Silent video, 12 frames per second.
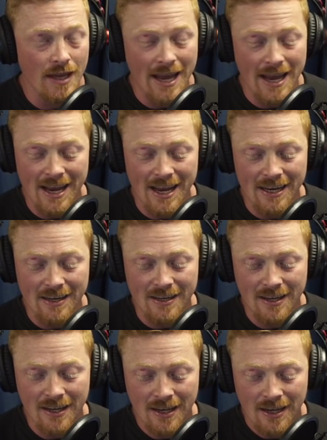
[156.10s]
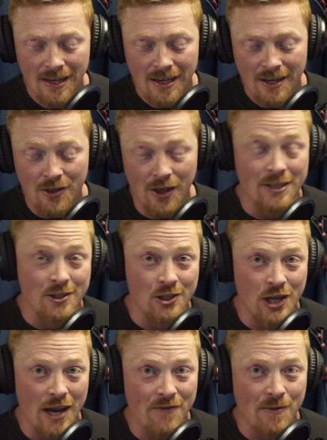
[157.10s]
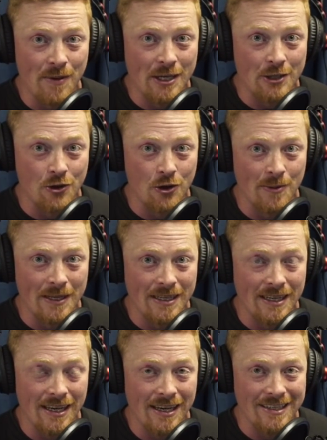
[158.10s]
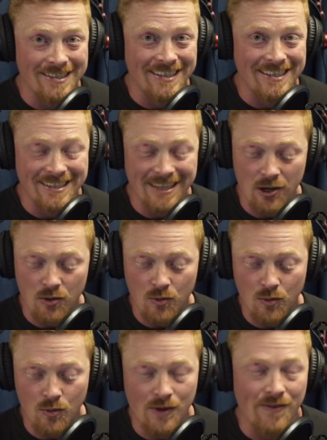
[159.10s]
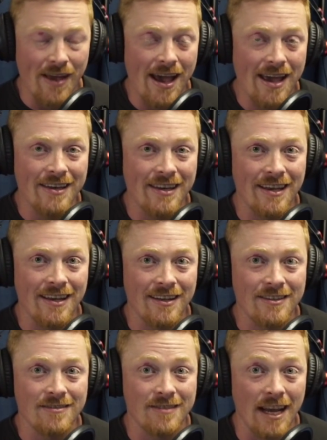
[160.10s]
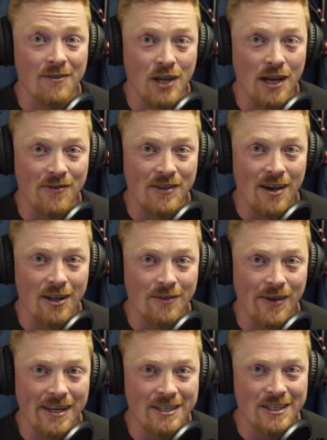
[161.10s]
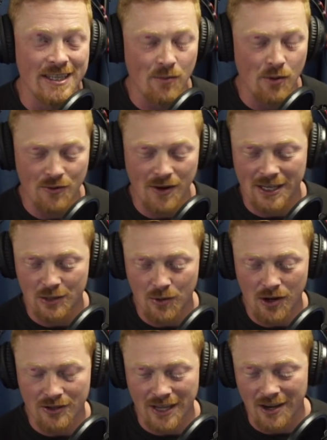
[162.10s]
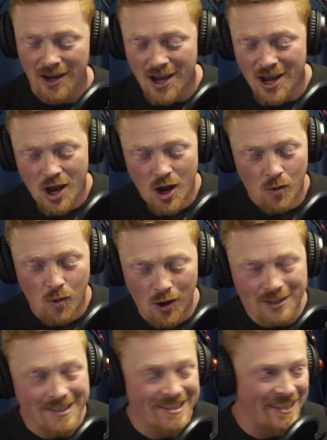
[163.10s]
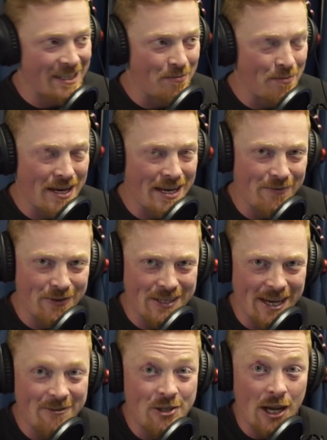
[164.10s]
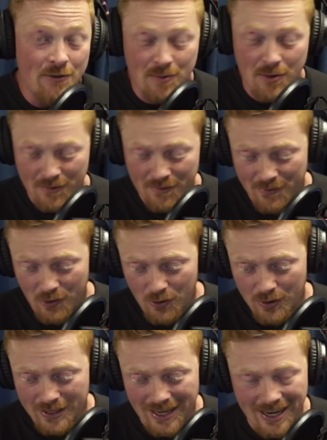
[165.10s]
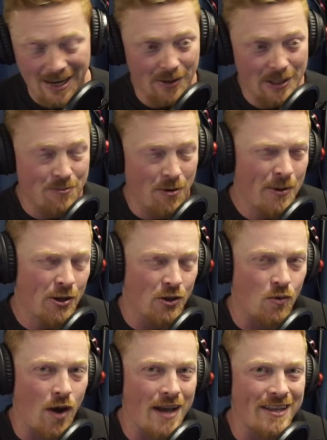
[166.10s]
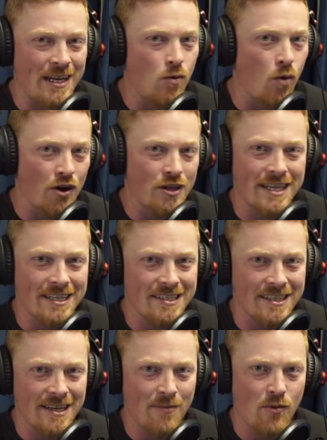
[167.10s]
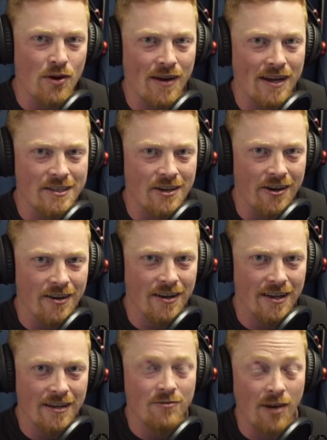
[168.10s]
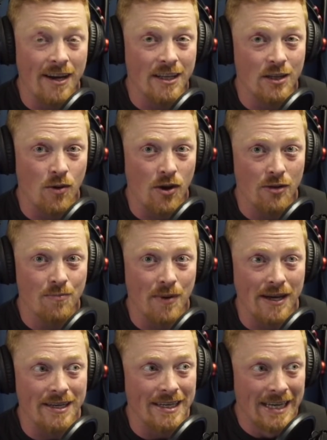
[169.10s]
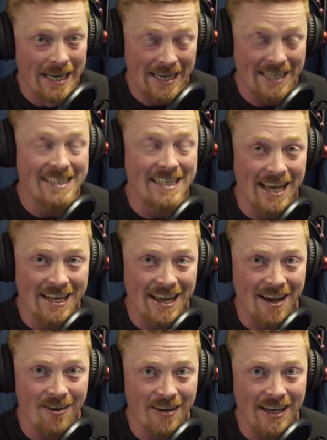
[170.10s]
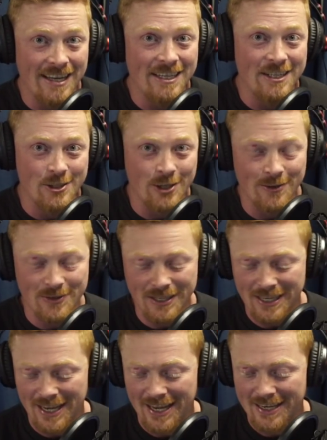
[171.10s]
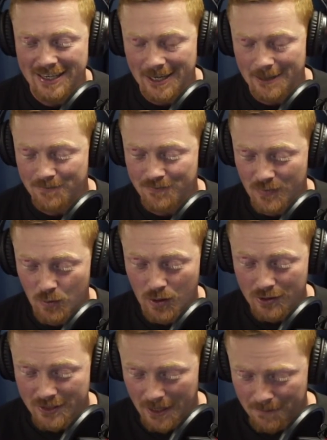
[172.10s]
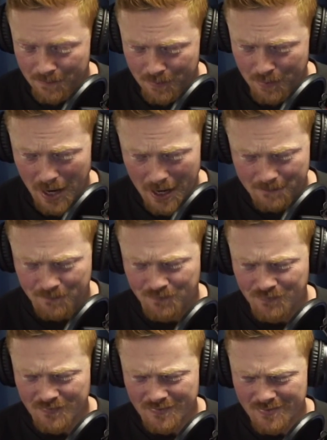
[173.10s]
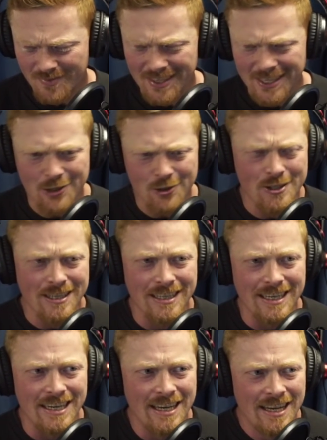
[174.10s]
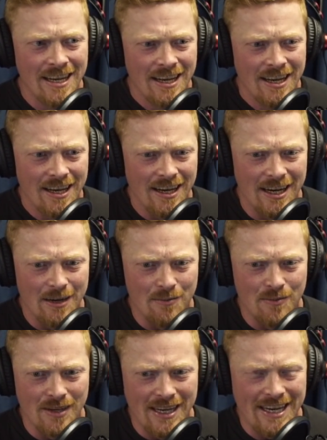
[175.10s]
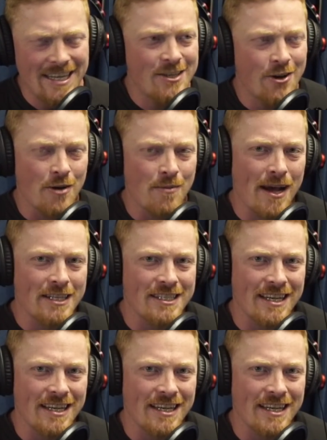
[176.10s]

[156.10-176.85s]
and thanks to Chaffee beating Trubin 6-0, we've had Dave Chaffee now elevated to the number 1 rank in the world. Now, what does this mean for Dave Chaffee moving forward? It's probably not the way that he wanted to get to the number 1 rank in the world, but he's there now, and he deserves it, and well done. But, interestingly, he's got a match